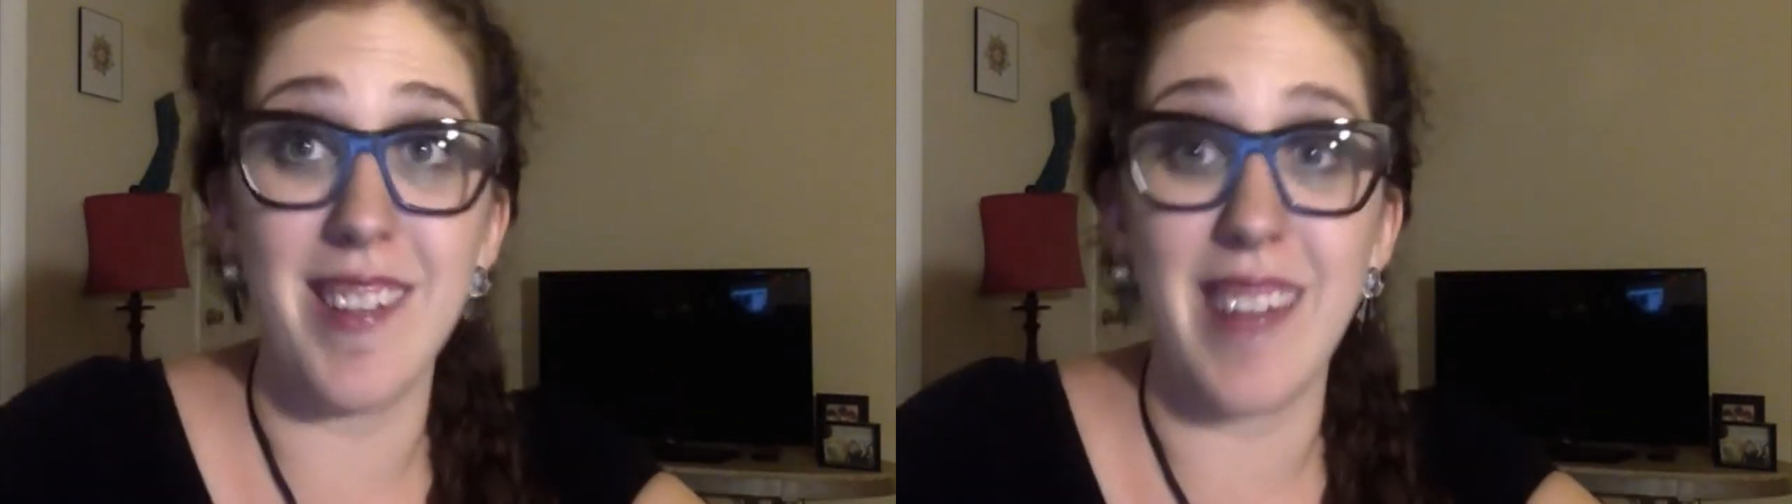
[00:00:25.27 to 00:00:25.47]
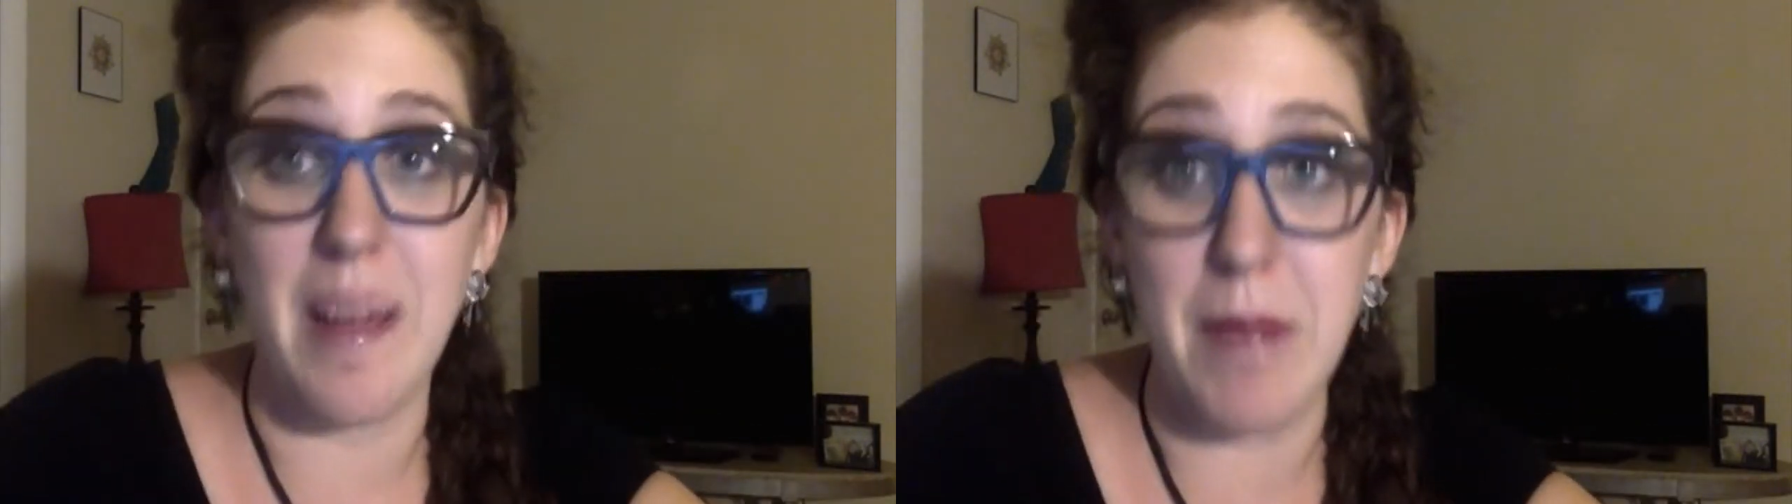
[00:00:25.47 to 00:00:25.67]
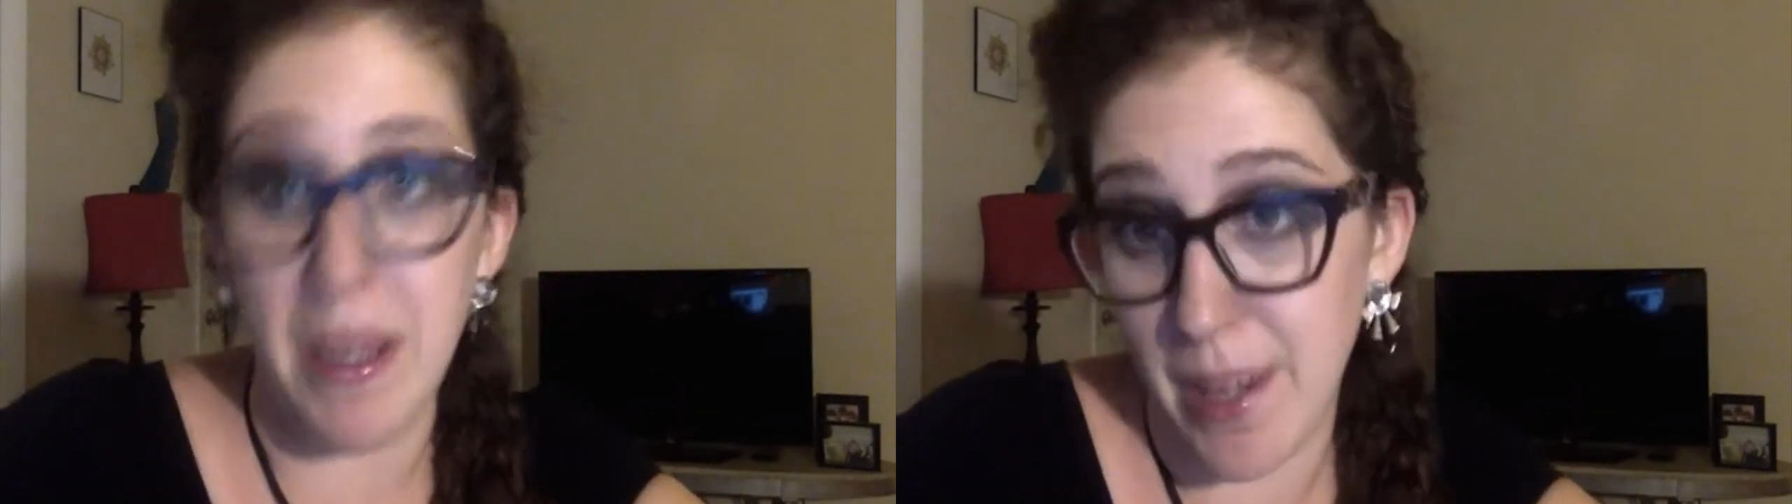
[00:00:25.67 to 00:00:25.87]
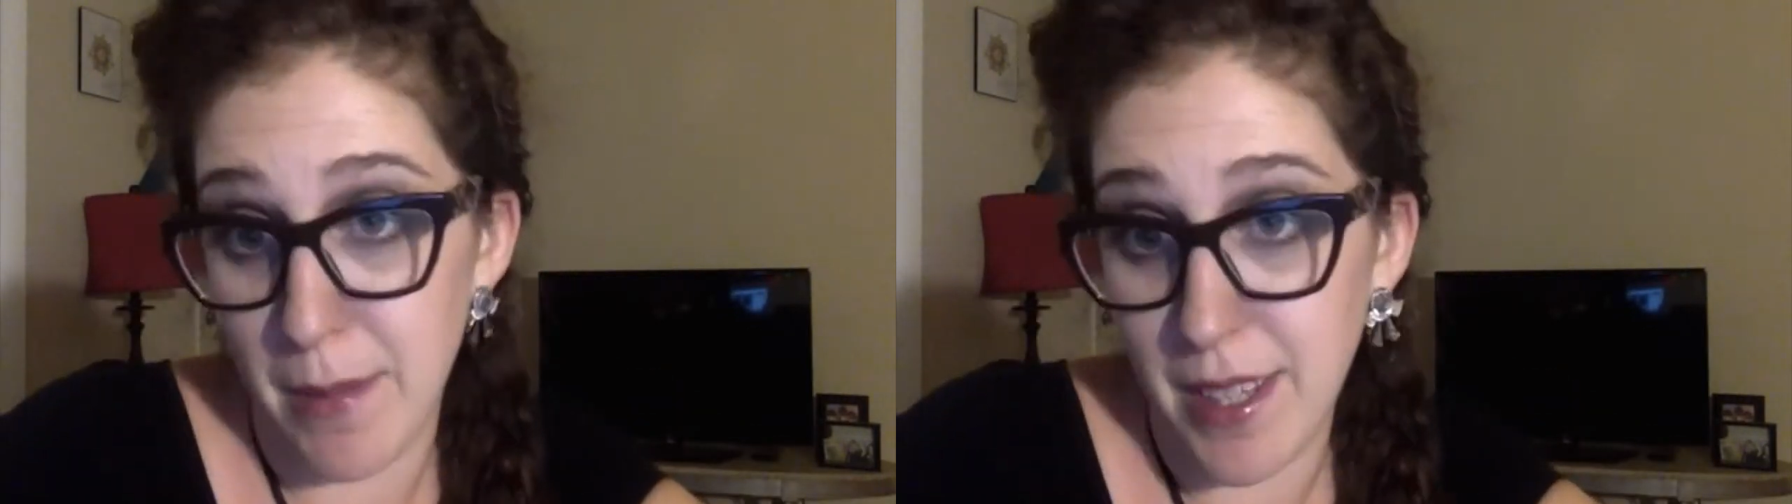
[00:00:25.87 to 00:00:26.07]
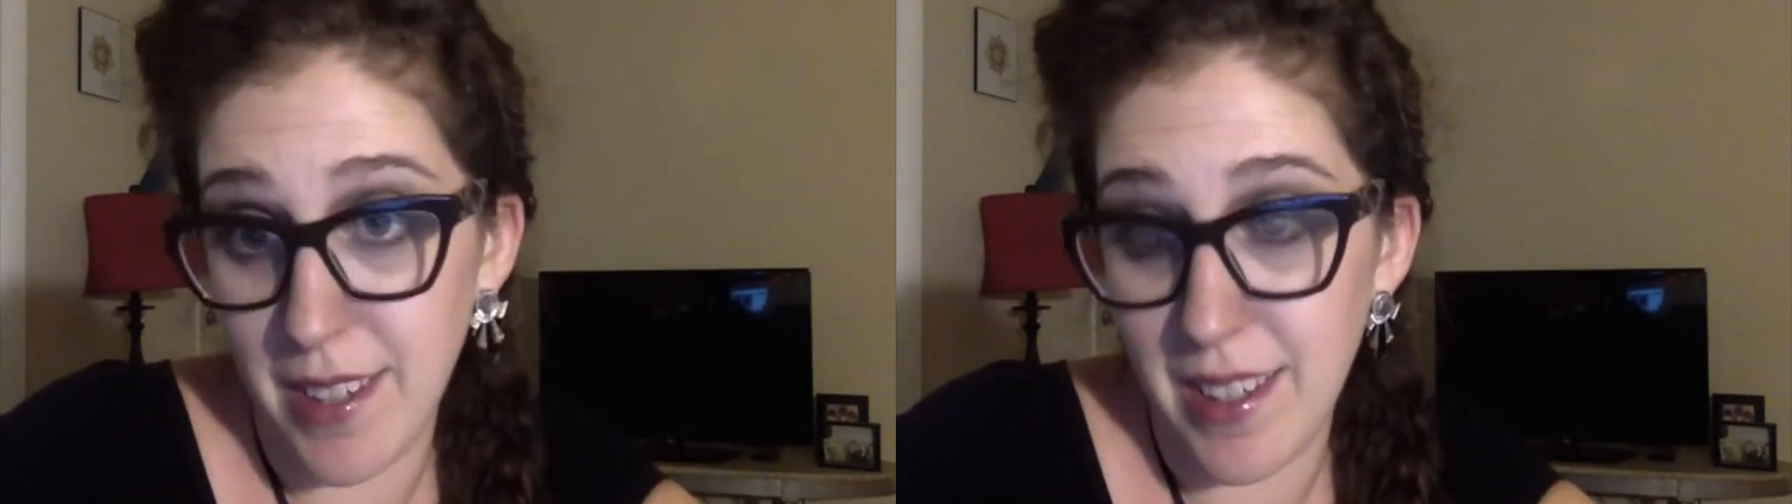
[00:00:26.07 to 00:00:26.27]
because I'm not
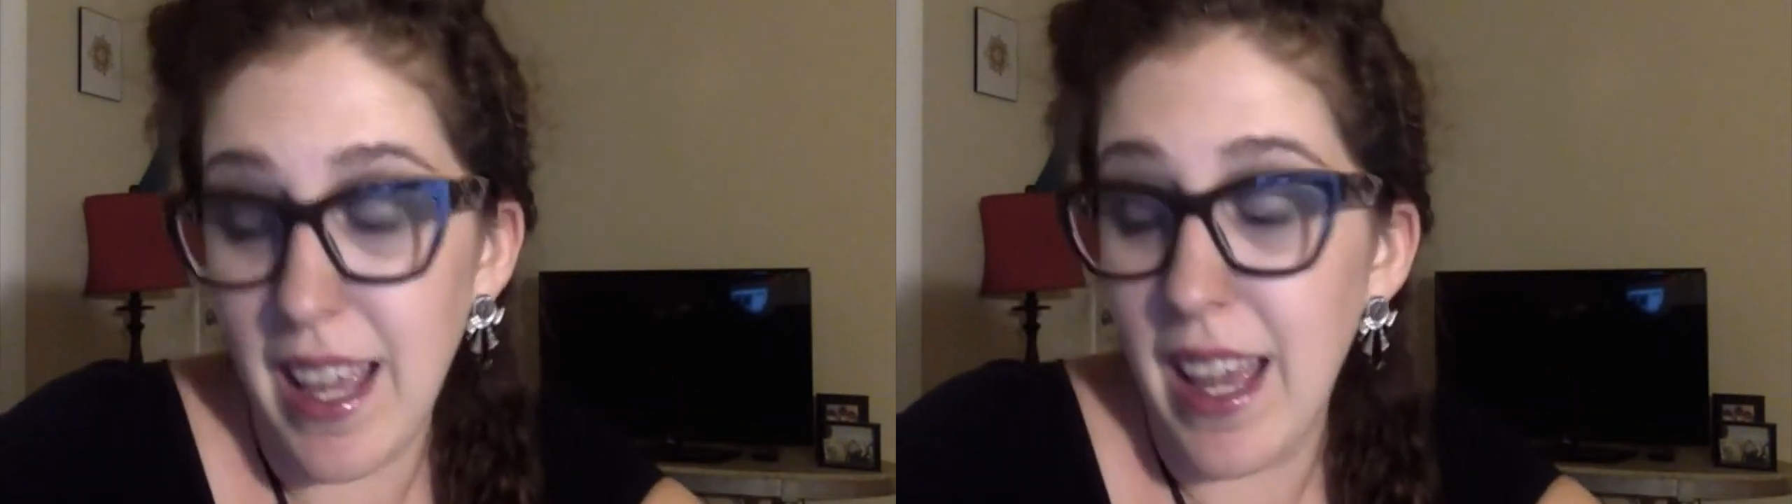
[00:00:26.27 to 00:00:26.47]
famous